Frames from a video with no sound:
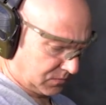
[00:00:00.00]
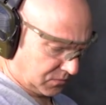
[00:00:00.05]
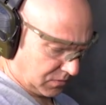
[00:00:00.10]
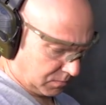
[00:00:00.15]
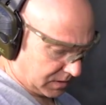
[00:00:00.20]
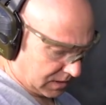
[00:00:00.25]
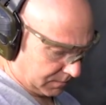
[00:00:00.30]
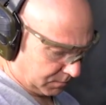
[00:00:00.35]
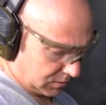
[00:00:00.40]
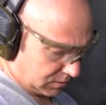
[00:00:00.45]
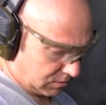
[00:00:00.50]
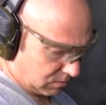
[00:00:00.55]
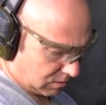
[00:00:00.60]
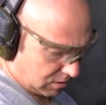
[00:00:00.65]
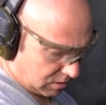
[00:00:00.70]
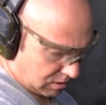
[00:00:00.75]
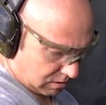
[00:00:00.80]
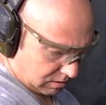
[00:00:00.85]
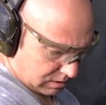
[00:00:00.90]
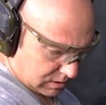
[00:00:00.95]
for people who
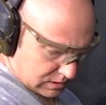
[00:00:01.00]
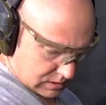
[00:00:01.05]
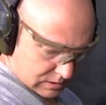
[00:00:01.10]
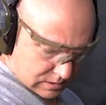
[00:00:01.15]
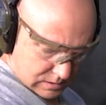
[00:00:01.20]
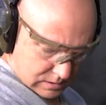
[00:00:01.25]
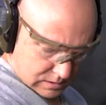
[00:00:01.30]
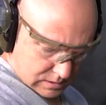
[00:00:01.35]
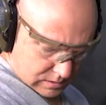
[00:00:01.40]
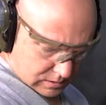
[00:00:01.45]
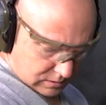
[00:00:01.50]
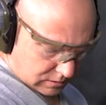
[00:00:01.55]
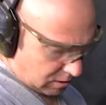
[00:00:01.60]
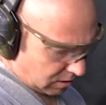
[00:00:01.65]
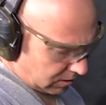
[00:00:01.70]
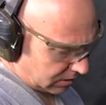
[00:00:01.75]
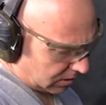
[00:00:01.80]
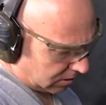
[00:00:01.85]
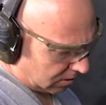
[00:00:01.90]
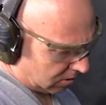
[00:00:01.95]
are
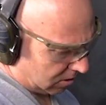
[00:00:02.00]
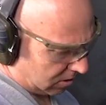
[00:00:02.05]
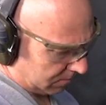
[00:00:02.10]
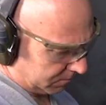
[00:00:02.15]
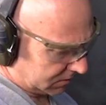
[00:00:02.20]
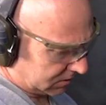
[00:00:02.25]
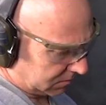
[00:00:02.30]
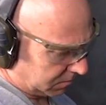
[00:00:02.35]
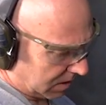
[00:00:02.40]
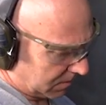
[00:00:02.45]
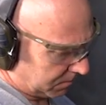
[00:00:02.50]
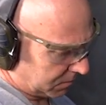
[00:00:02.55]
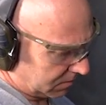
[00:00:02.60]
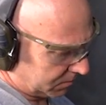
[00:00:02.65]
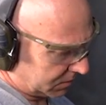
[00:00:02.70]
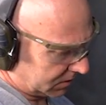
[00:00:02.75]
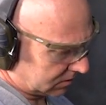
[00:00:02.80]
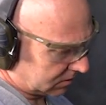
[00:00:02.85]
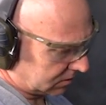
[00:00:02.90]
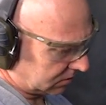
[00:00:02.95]
longer armed might be a
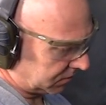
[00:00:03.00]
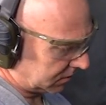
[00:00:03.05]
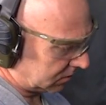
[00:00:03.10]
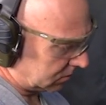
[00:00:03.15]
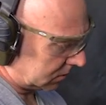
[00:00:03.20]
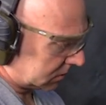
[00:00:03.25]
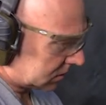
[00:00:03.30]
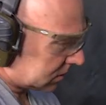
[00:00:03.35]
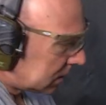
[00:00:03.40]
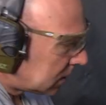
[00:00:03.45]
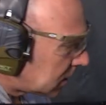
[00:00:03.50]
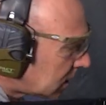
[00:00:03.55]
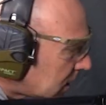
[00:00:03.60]
bit difficult.